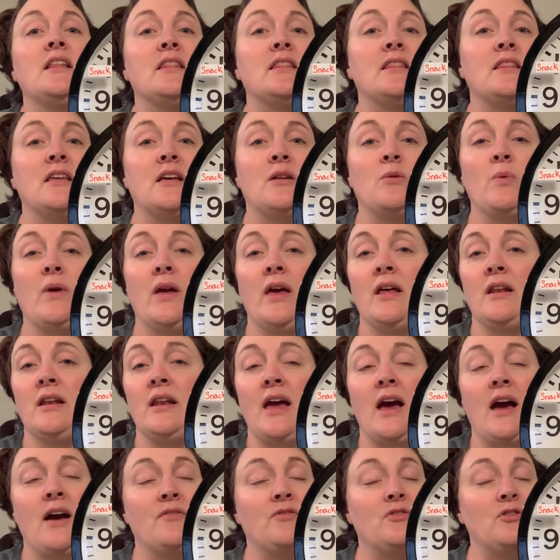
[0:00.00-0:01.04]
then we had an
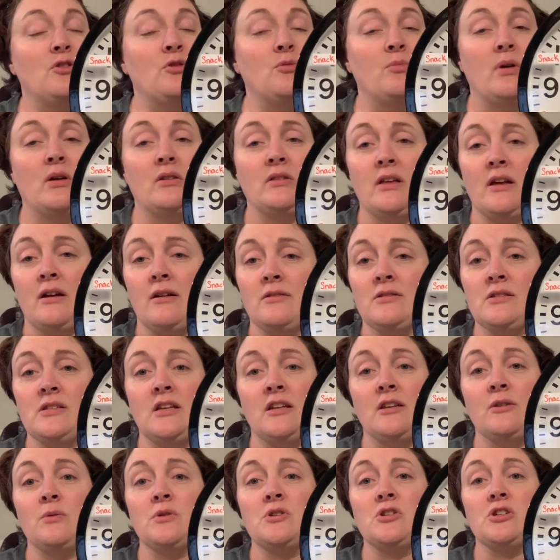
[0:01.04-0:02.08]
afternoon meltdowns and
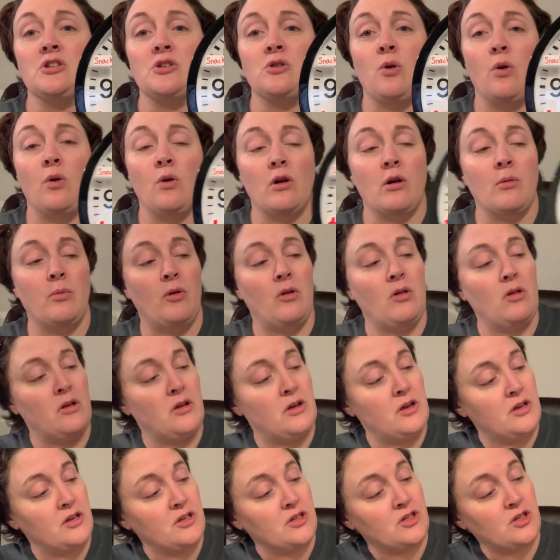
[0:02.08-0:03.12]
it was just horrible.
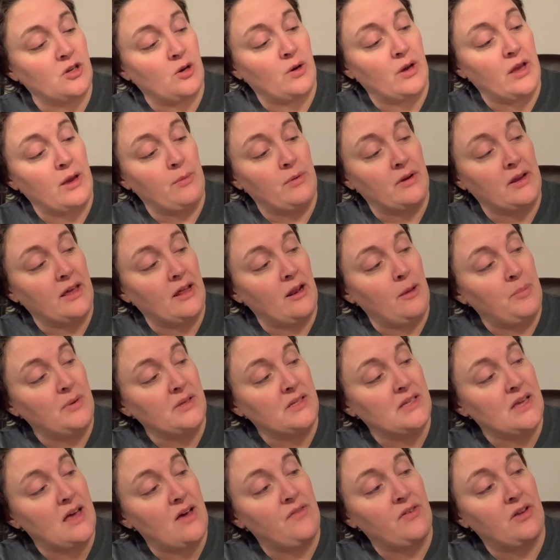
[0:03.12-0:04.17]
So he would get up at
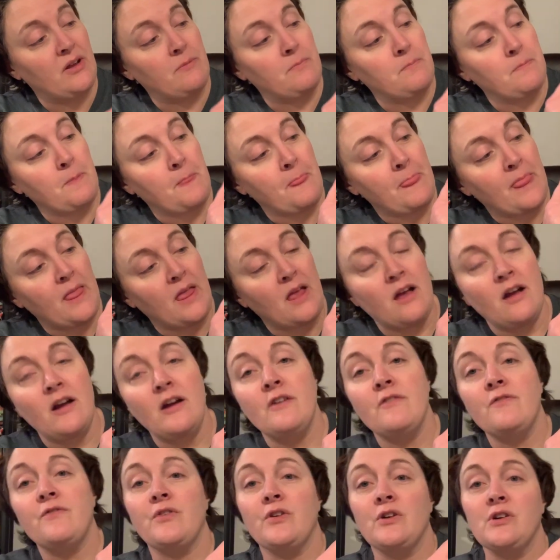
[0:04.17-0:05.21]
7,
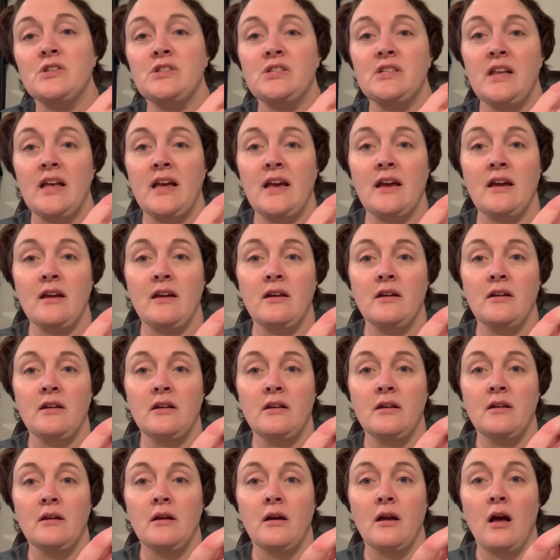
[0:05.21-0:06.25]
first snack,
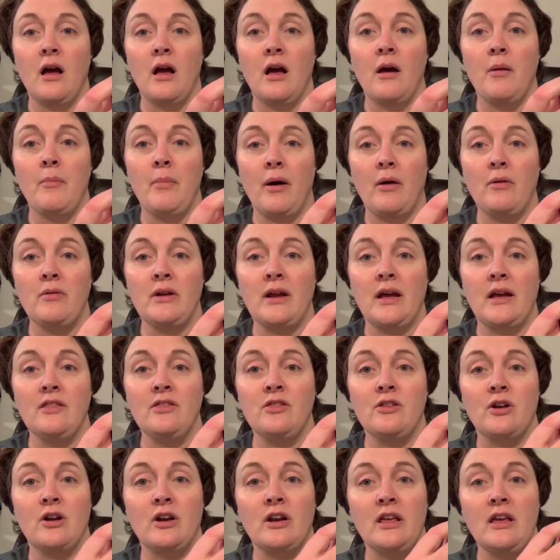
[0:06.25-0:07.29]
about
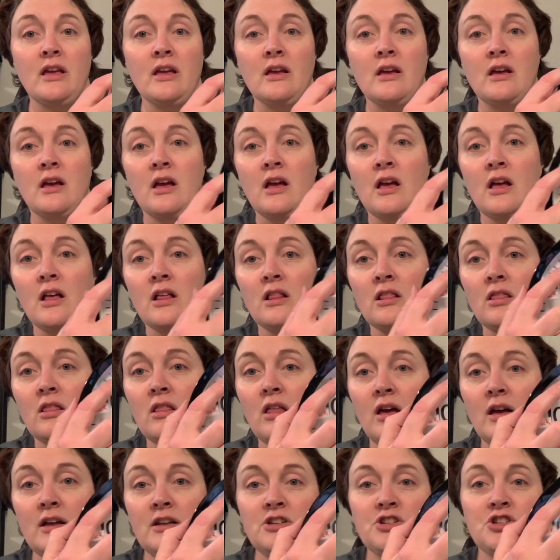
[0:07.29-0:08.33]
9:30.
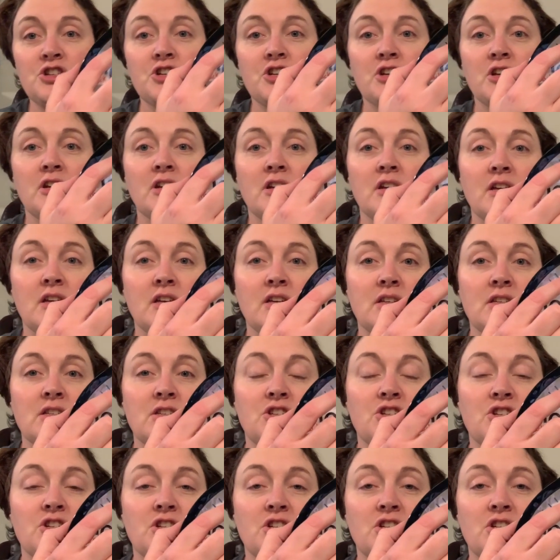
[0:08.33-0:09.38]
Lunch is
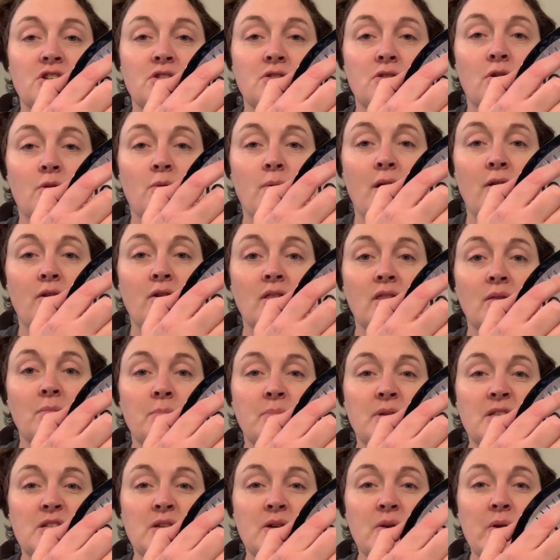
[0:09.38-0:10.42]
just around
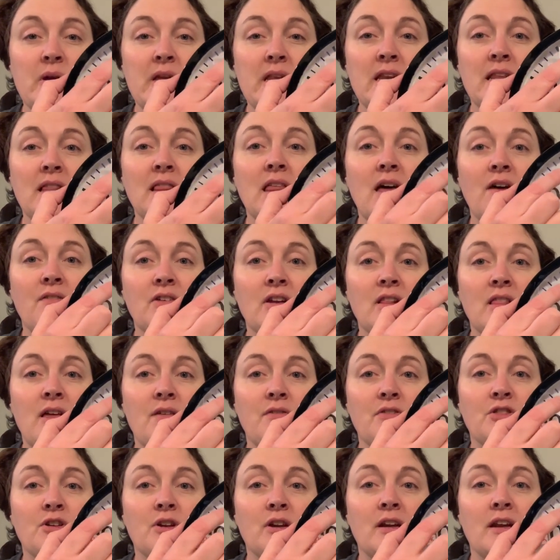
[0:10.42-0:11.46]
between 11 and
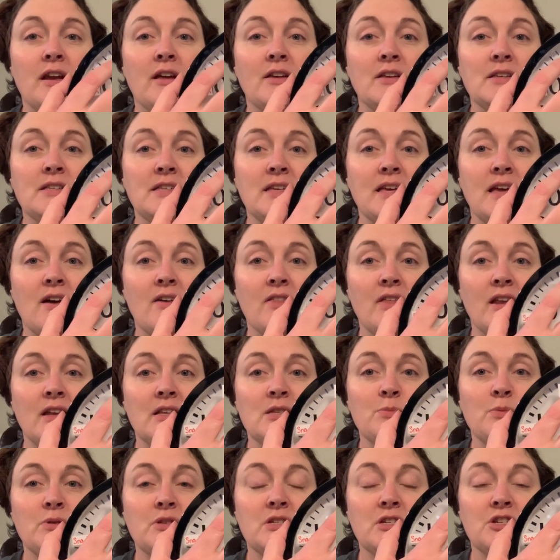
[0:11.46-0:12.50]
11:30. Now you see how that
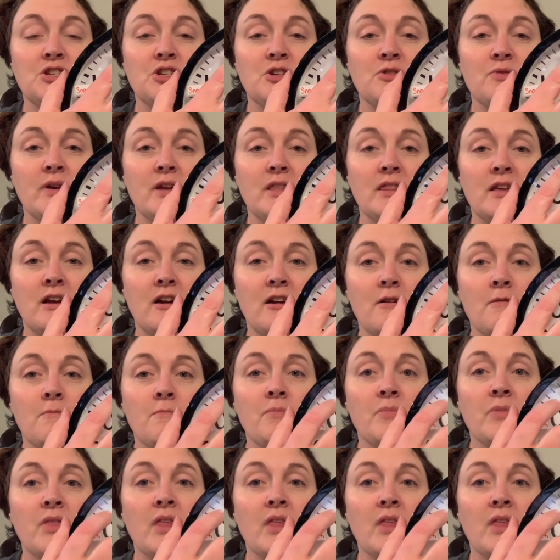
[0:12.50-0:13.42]
is positioned right there?